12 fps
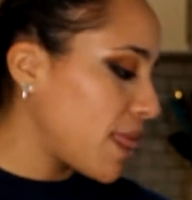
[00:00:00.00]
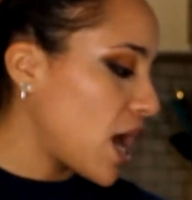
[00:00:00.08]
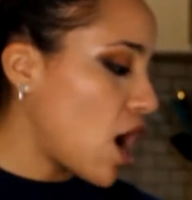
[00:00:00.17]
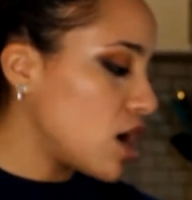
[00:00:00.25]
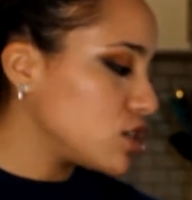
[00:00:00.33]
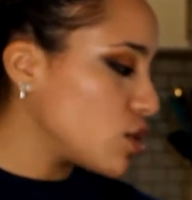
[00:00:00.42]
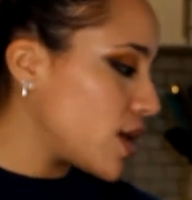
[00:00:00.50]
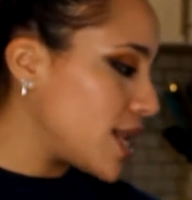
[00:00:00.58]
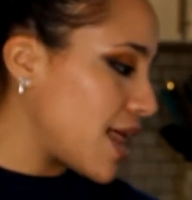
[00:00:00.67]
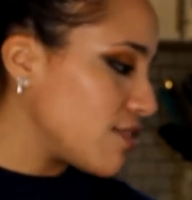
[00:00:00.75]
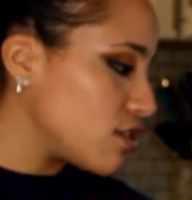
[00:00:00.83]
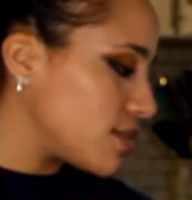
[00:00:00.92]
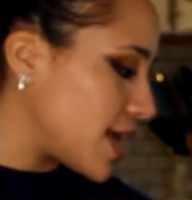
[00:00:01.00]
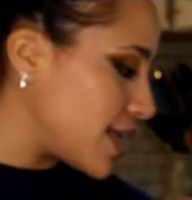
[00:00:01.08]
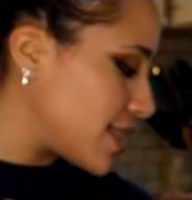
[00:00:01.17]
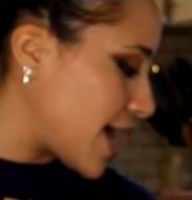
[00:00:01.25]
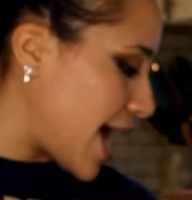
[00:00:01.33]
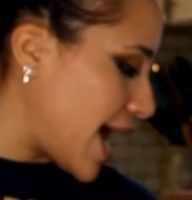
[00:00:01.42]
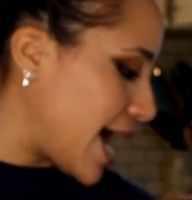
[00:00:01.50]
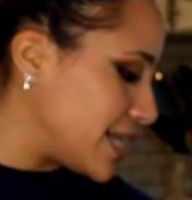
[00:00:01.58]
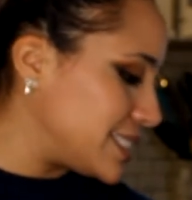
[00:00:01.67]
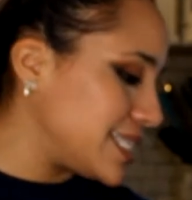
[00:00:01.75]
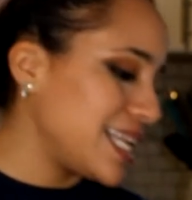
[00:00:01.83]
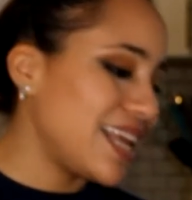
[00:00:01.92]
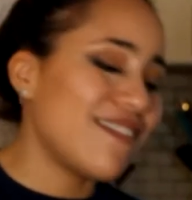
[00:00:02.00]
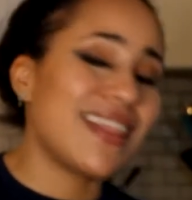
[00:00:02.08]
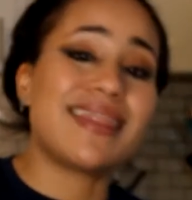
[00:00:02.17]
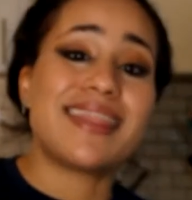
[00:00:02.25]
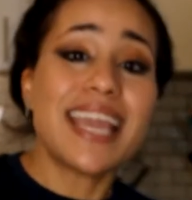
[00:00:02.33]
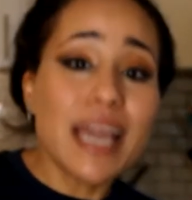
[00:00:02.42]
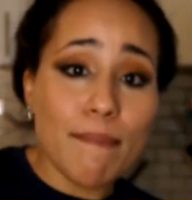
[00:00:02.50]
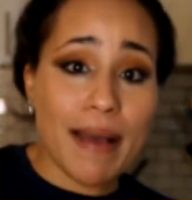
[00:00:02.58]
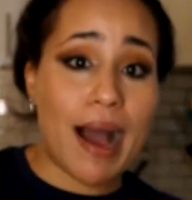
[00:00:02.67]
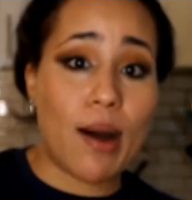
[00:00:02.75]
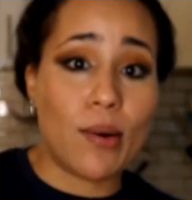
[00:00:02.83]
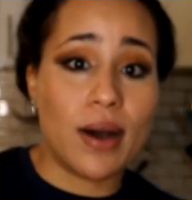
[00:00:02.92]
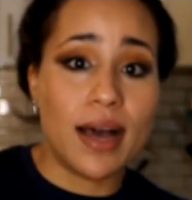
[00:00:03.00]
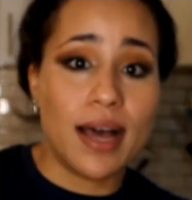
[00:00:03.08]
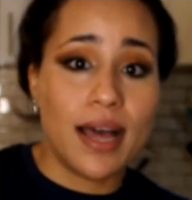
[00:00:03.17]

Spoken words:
Also, another thing that I didn't even think about